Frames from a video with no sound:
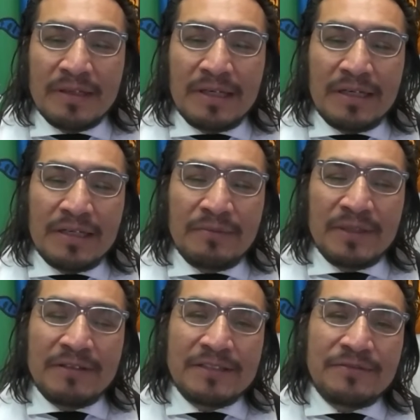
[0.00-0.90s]

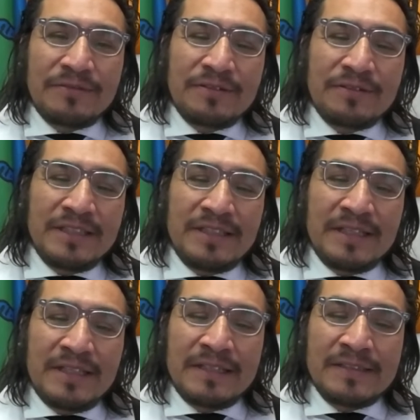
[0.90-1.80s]
Miigwech for
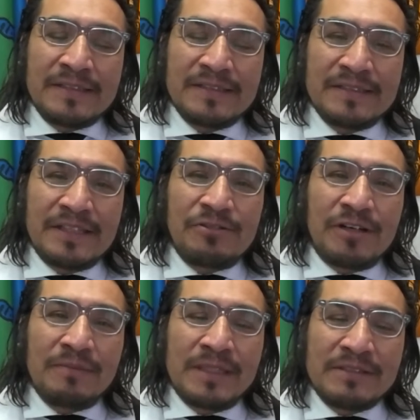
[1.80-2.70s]
the
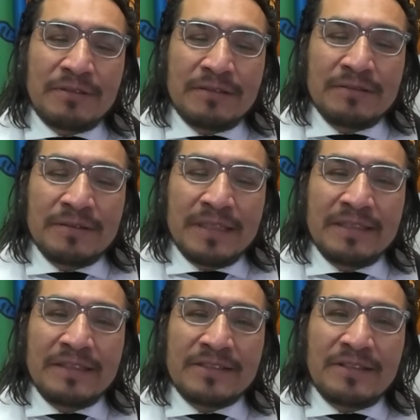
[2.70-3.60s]
drama as well
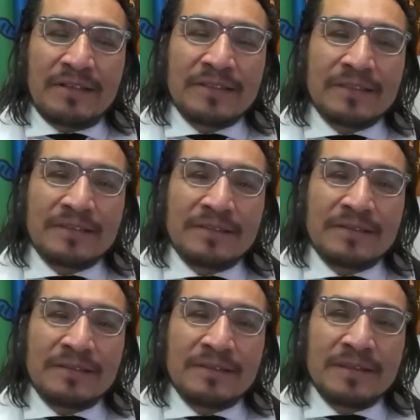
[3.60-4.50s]
and the song.
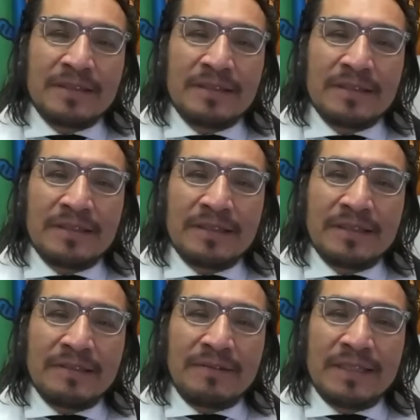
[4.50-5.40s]

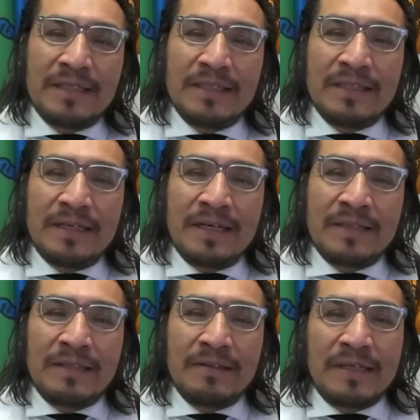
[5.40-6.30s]
I
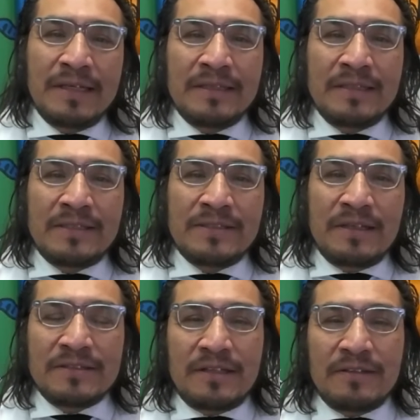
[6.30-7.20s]
think it
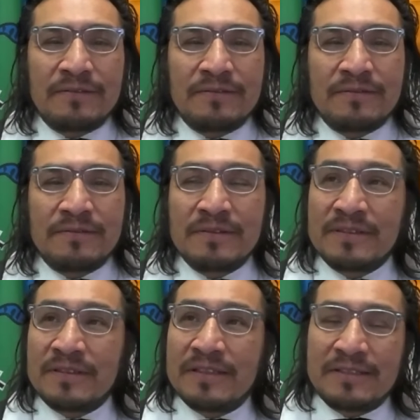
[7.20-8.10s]

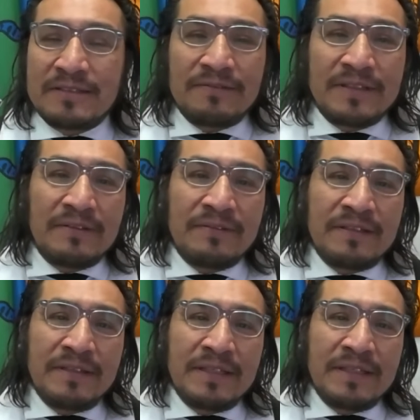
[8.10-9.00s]
started us off in a
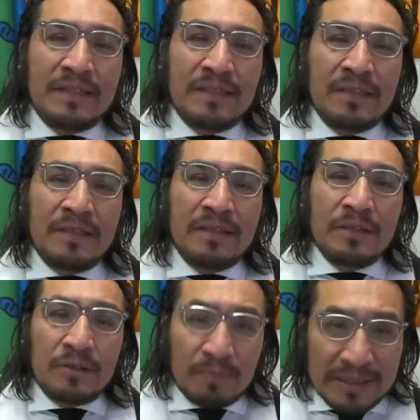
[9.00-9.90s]
very
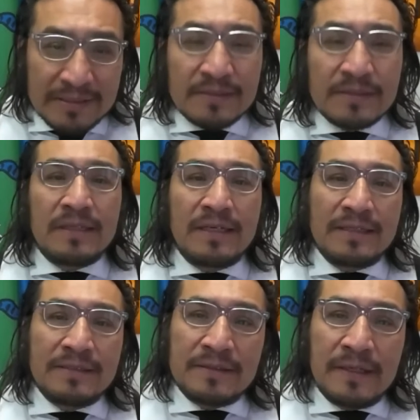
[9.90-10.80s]
good place
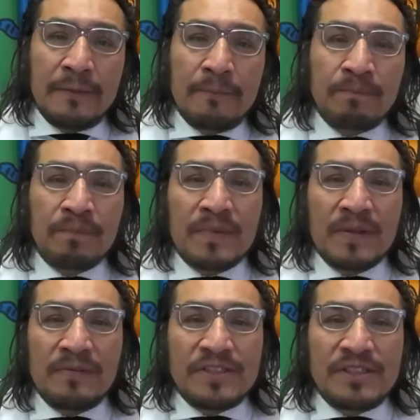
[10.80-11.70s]
as
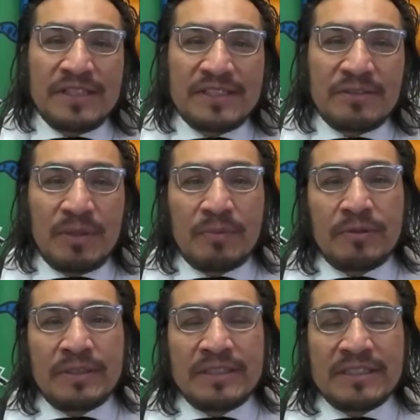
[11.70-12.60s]
First Nations people,
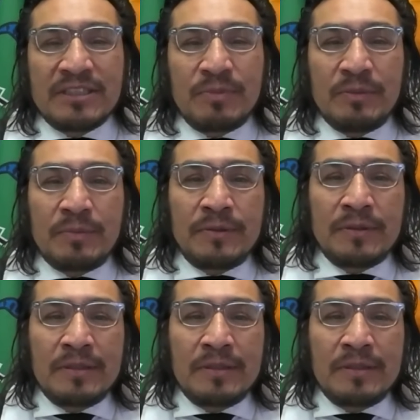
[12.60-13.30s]
Indigenous people.